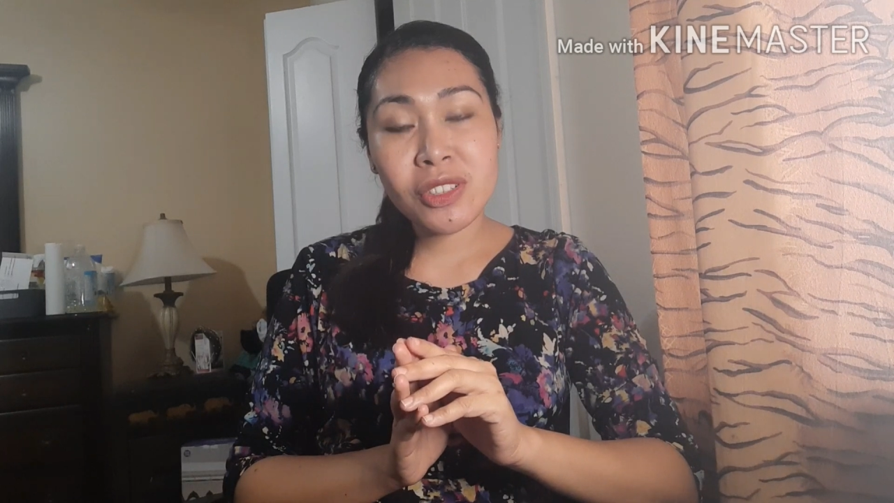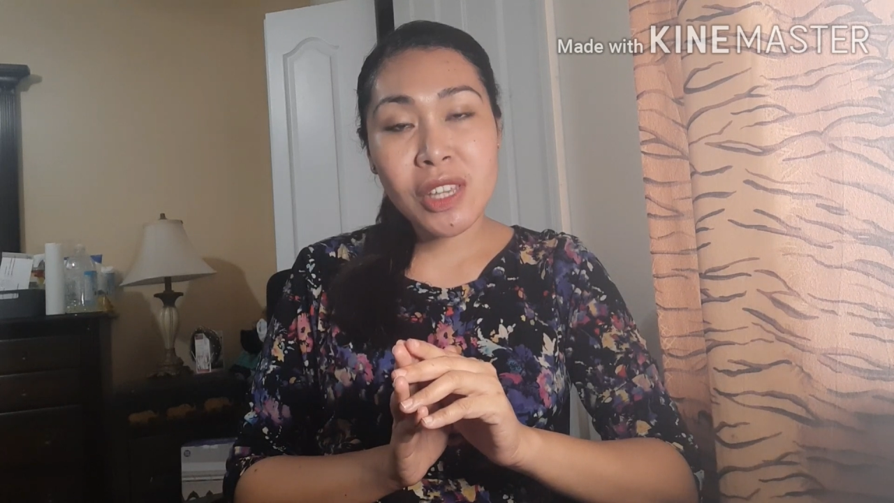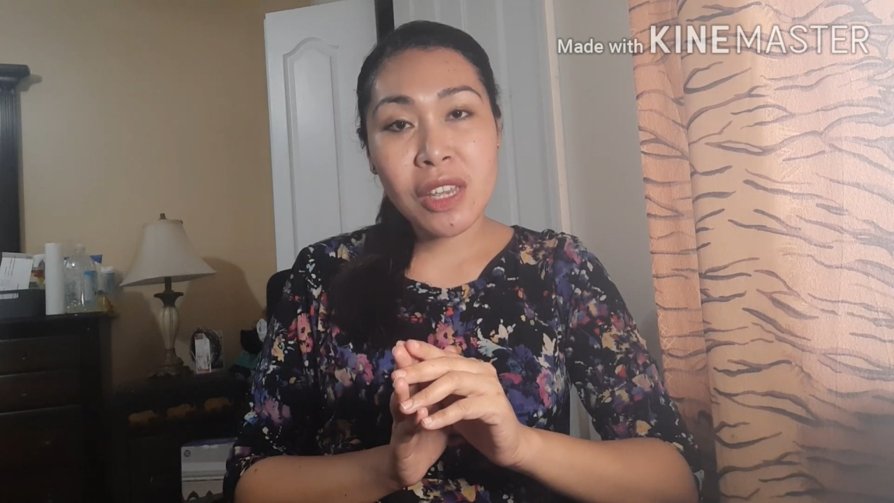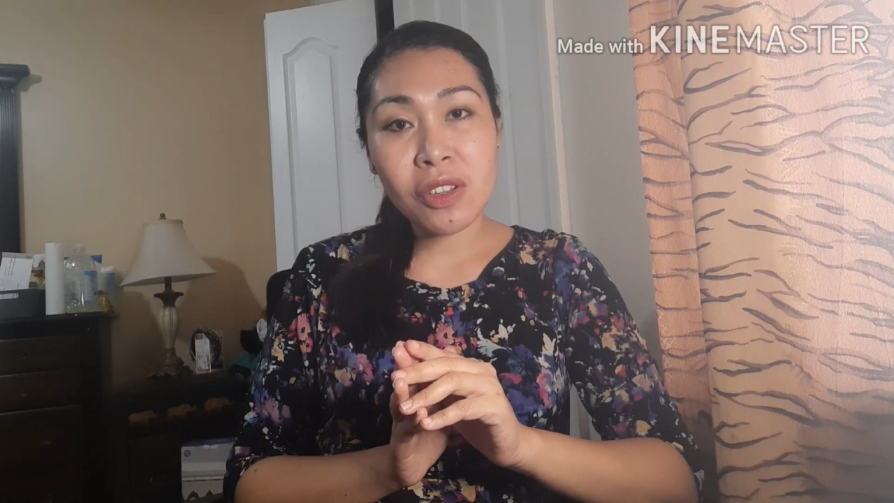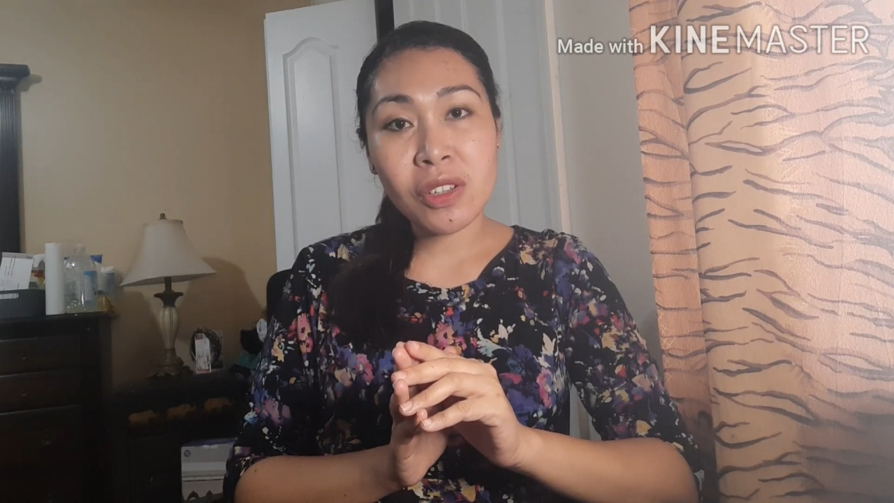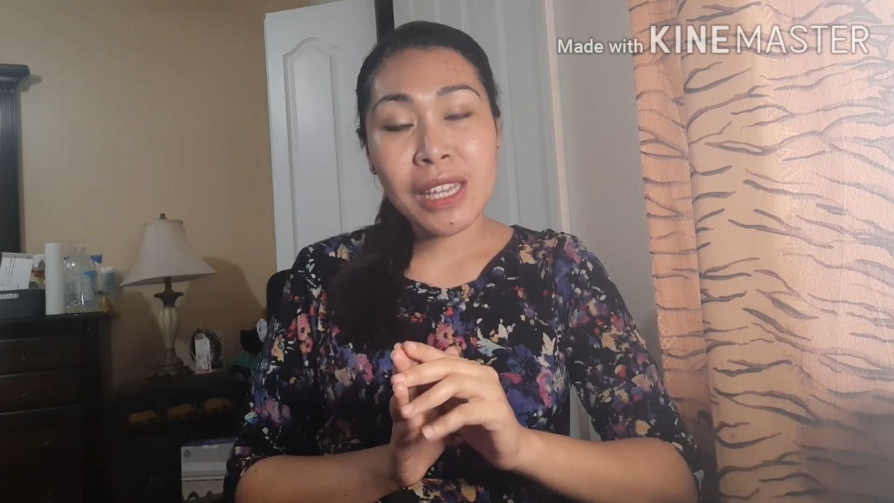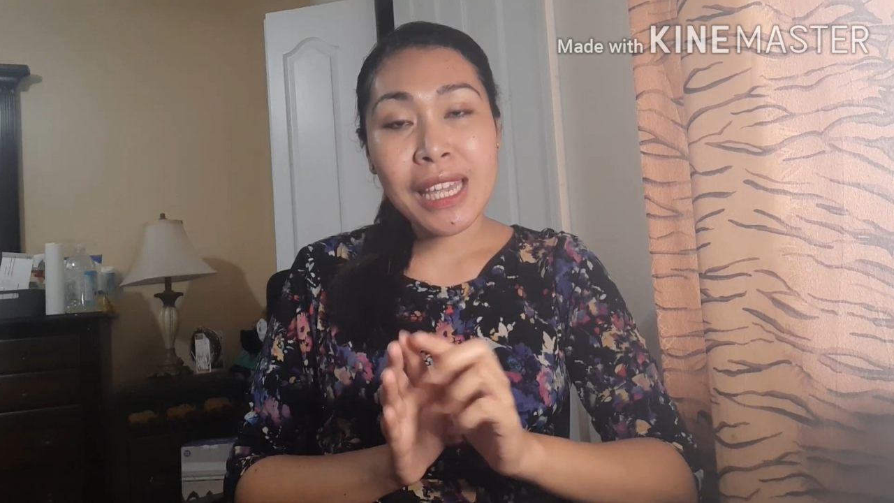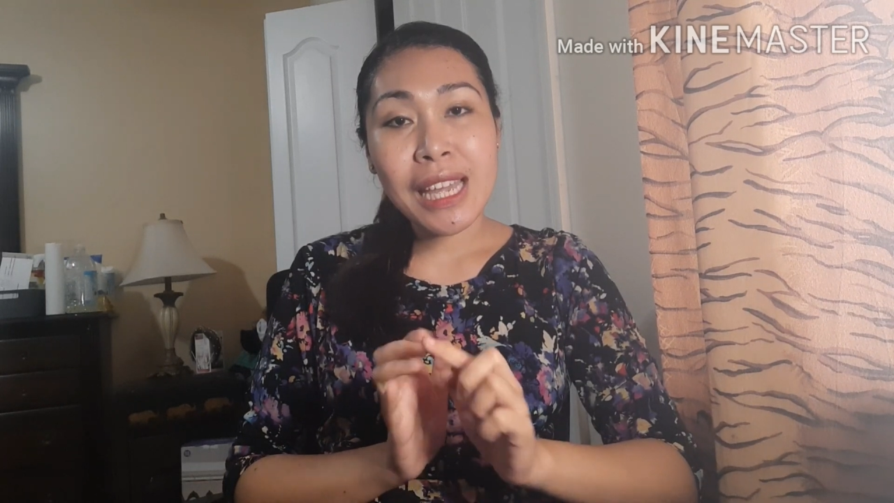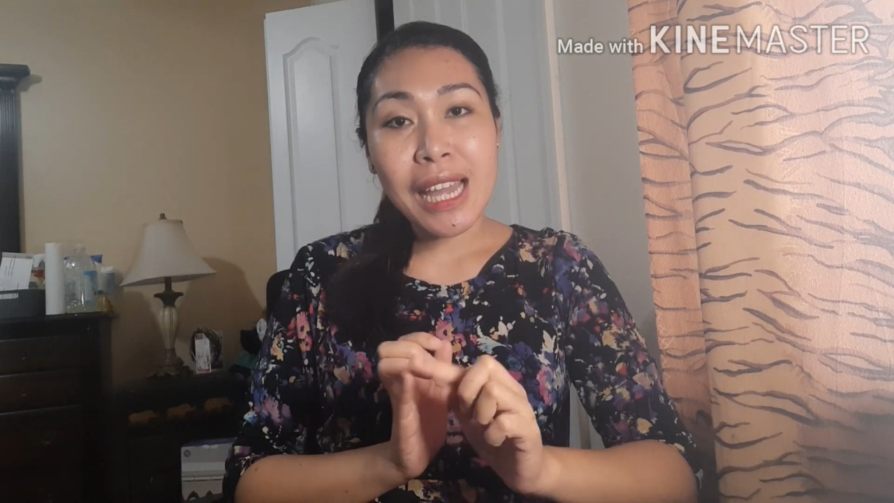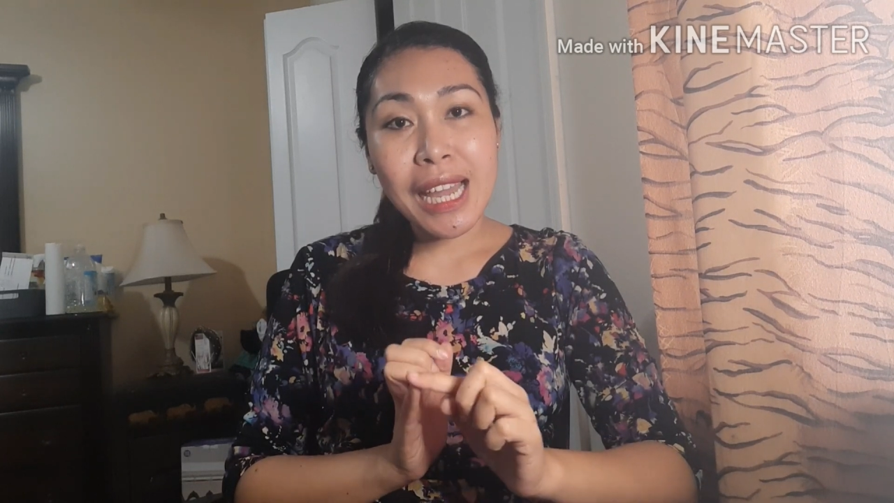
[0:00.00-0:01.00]
skill,
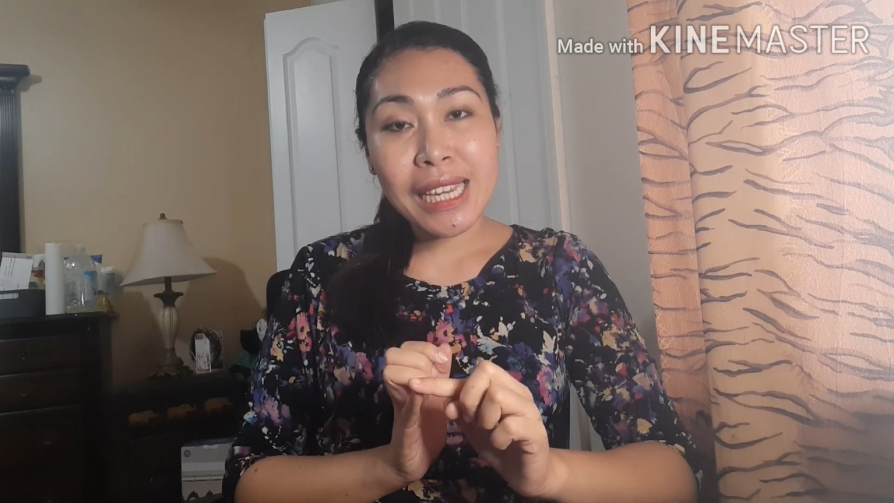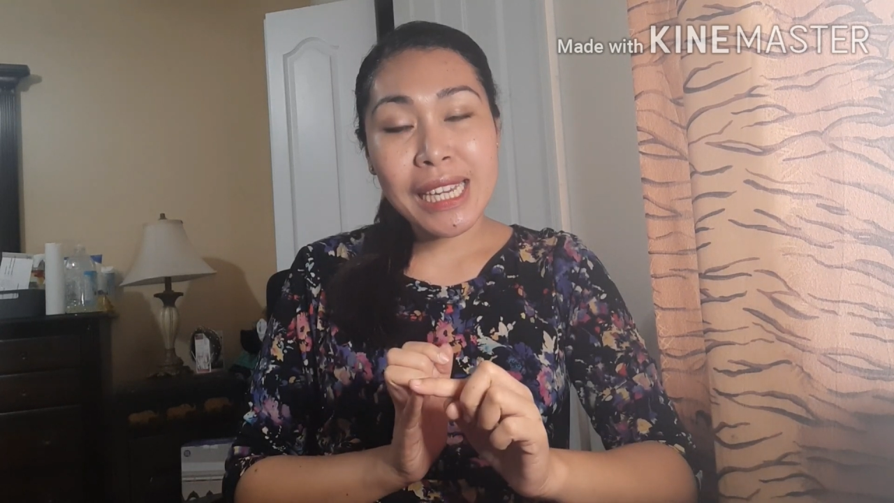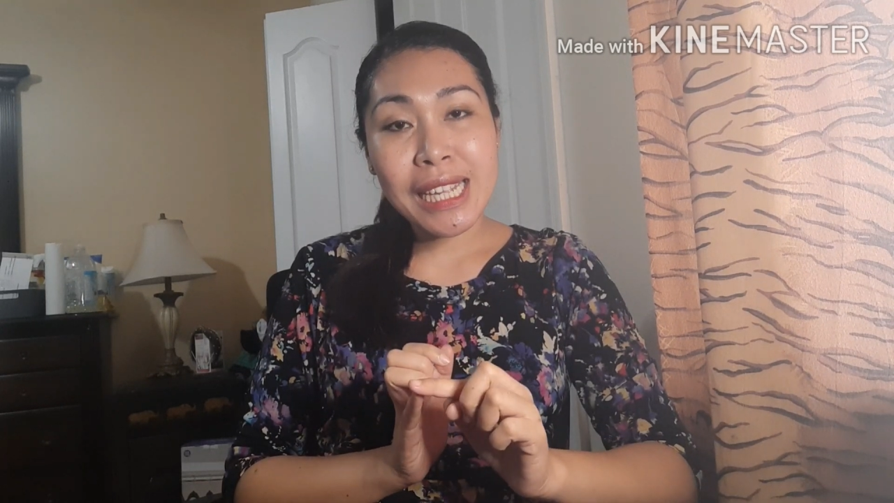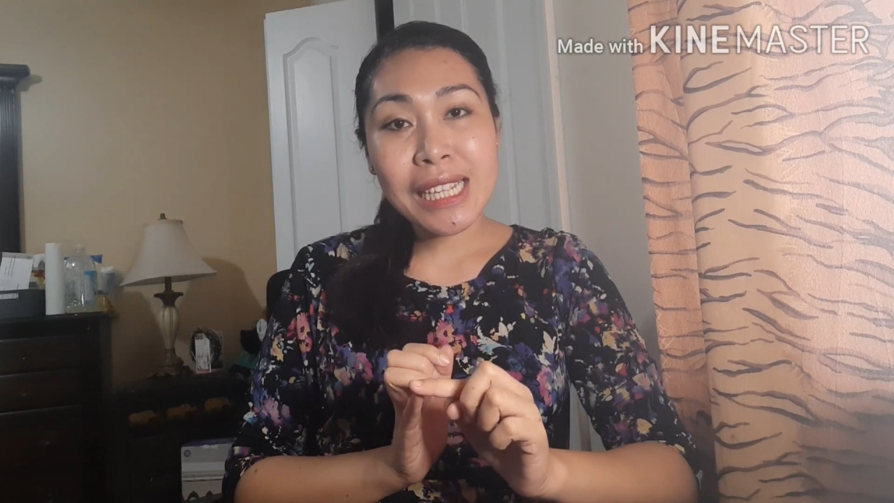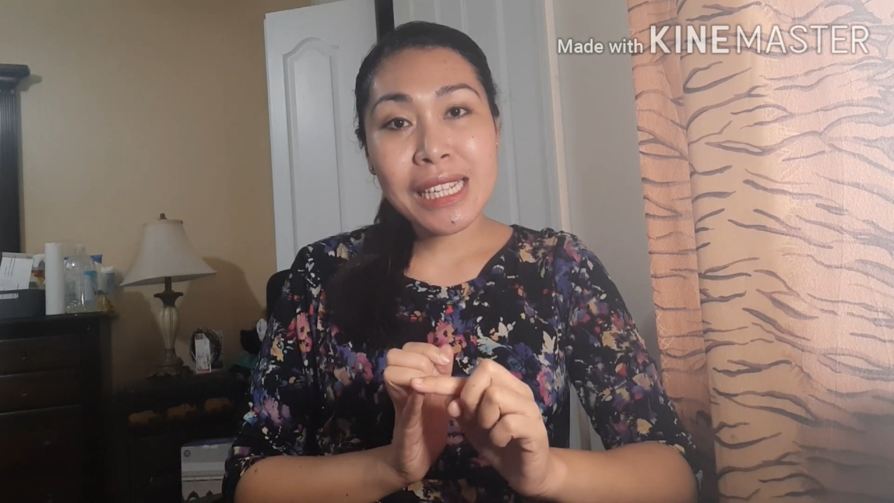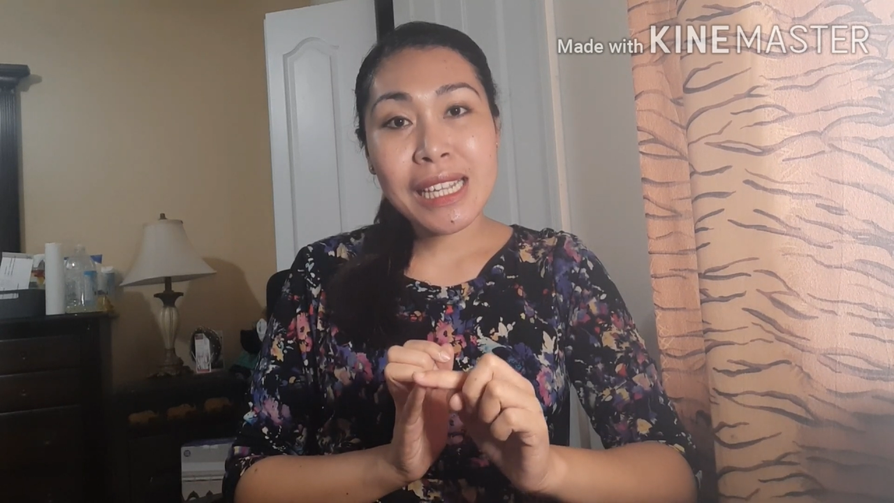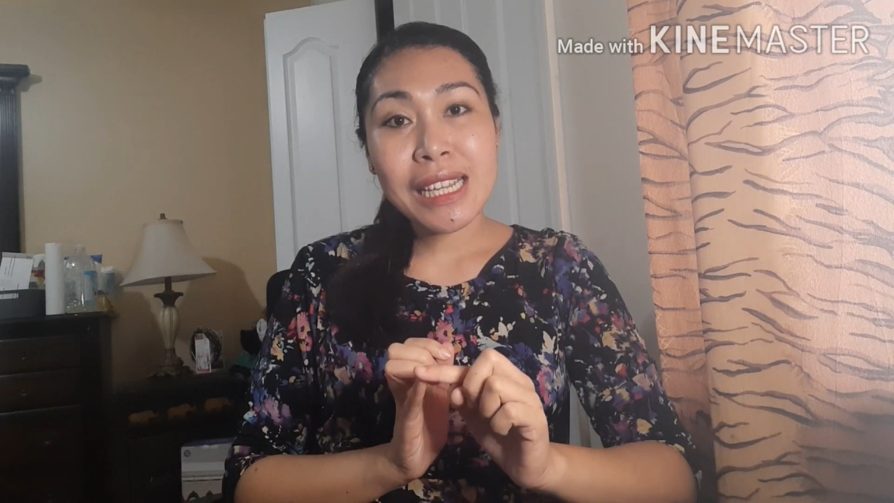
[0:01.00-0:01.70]
adding,